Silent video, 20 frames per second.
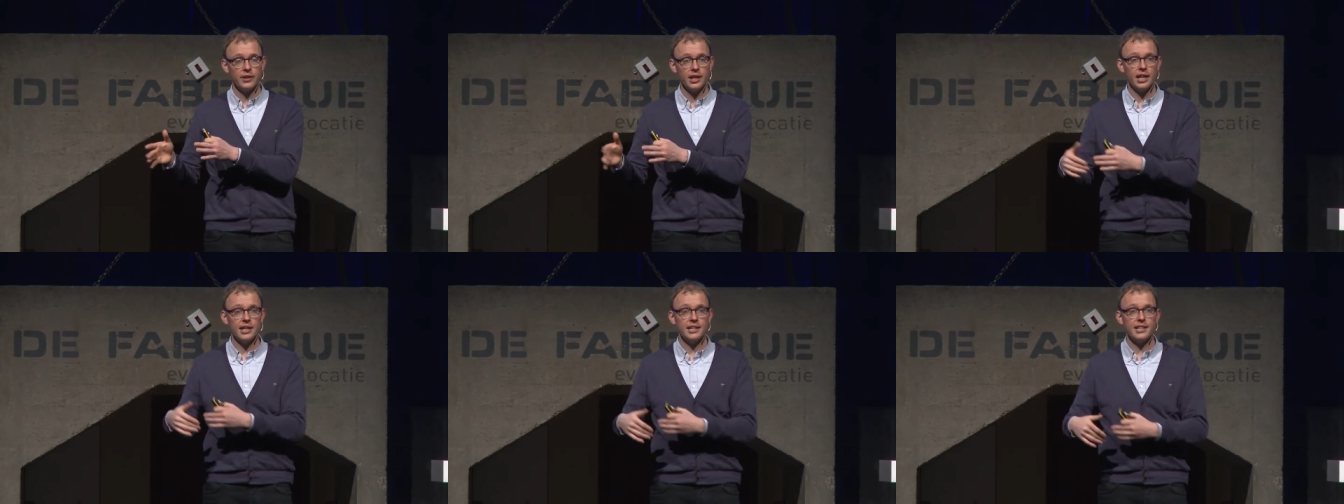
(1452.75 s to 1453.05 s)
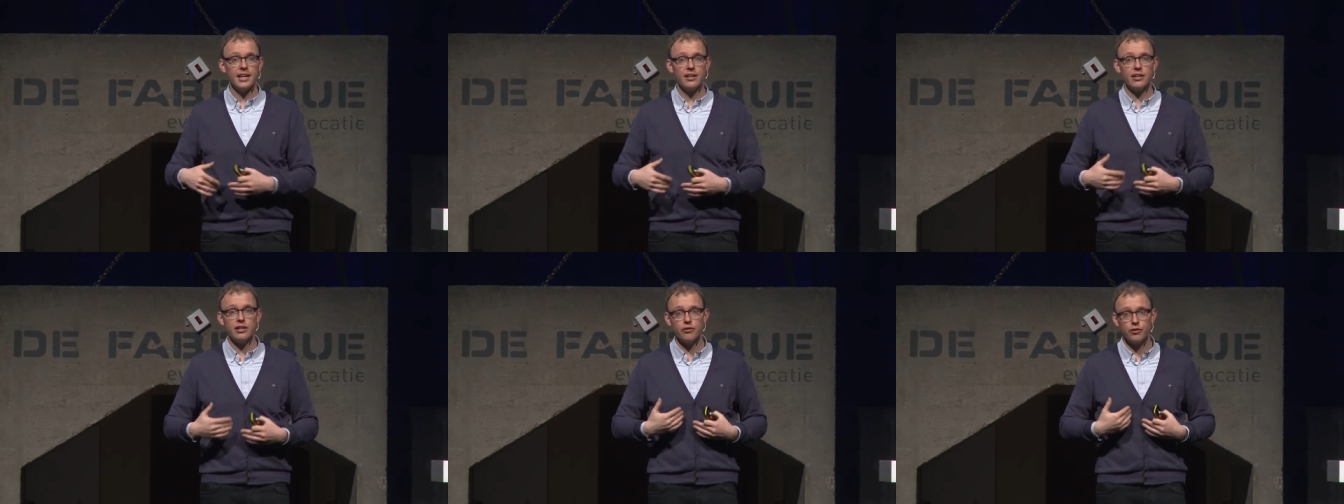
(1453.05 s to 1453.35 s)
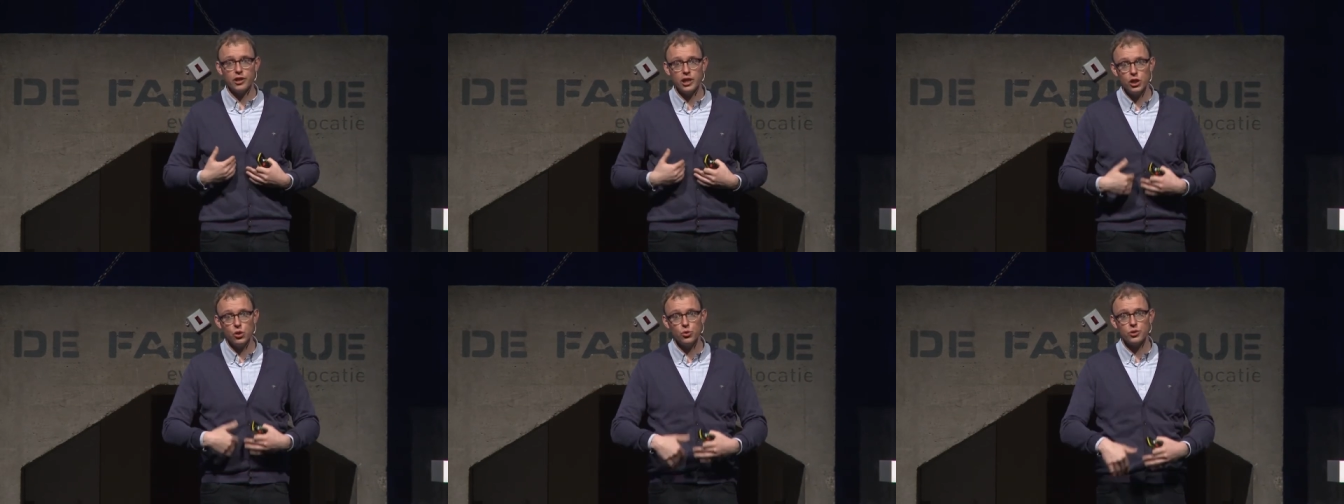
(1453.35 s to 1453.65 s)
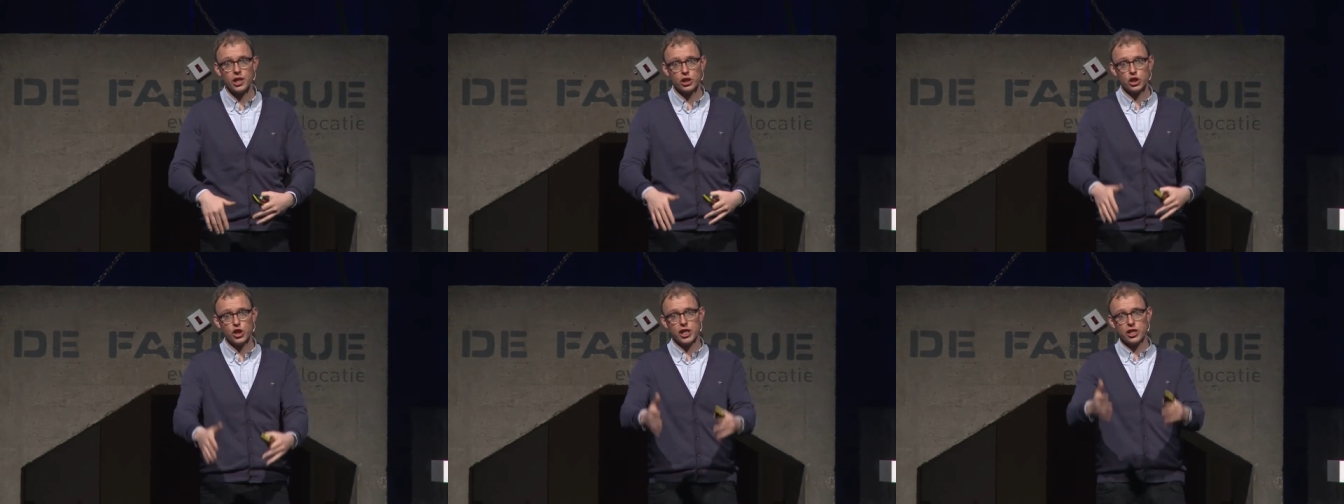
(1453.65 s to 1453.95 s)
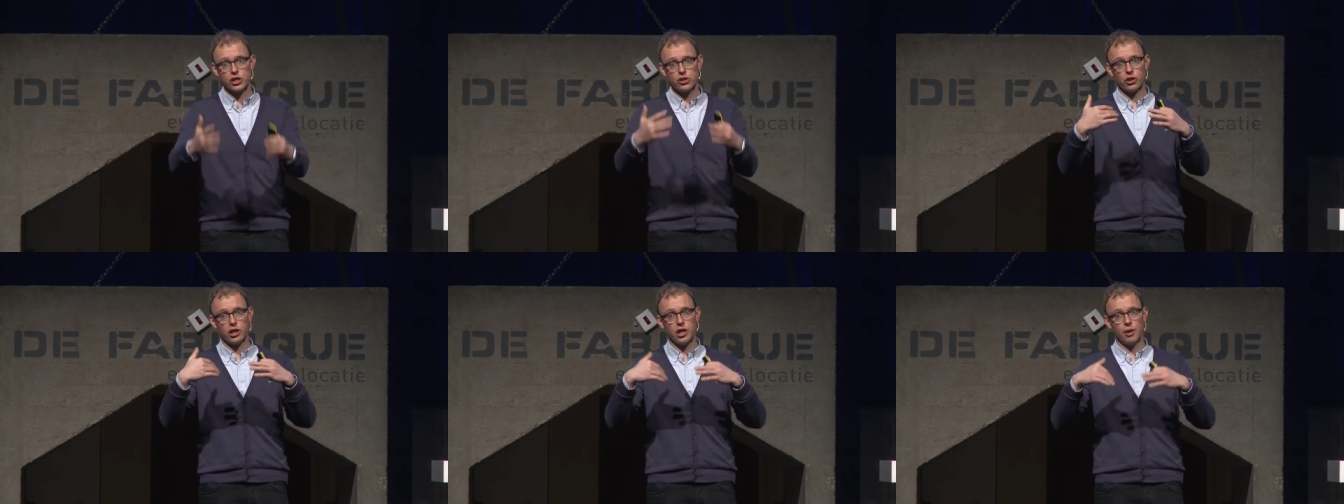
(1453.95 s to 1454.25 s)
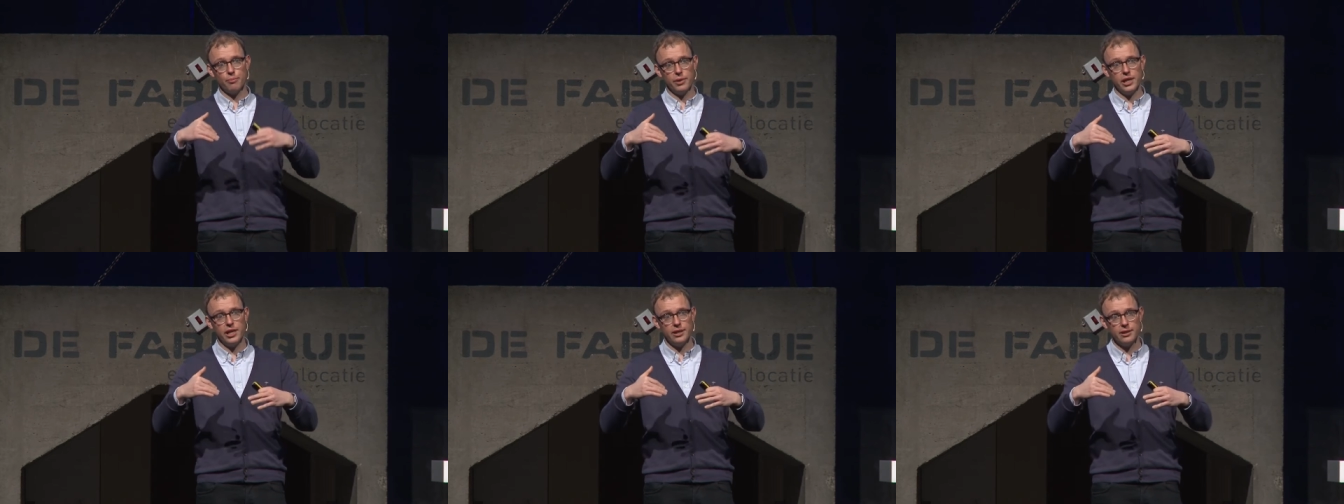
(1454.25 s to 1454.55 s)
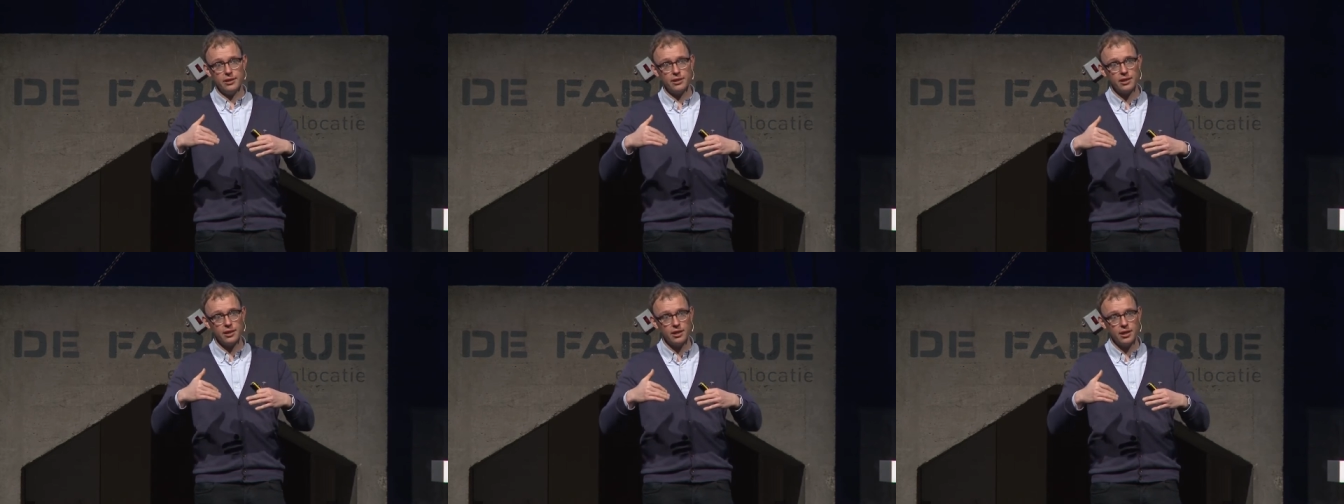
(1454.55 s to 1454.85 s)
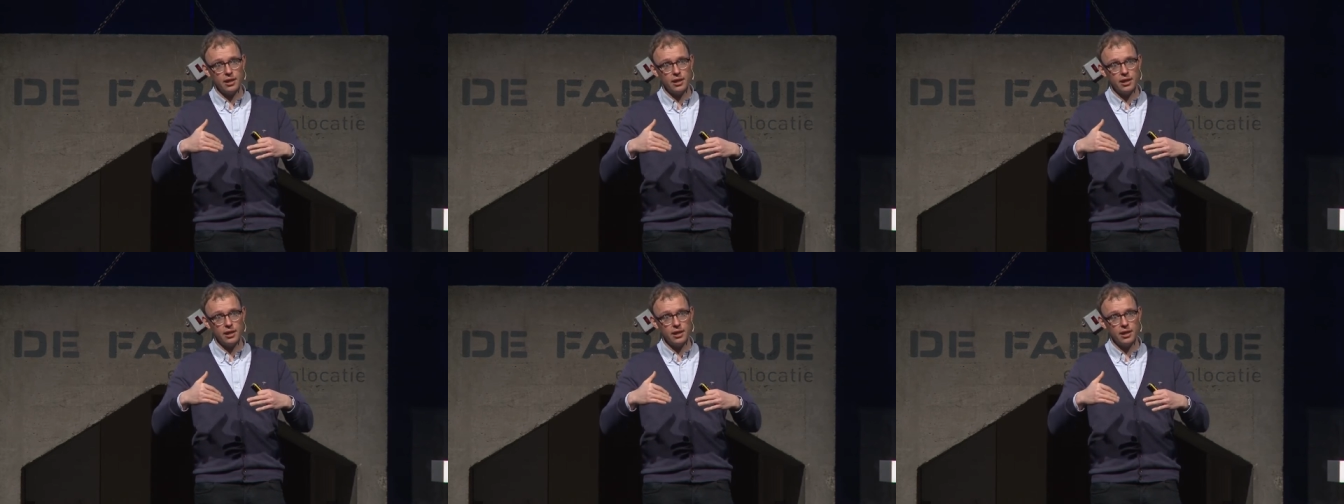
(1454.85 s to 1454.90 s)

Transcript: And then if a new suggestion comes in,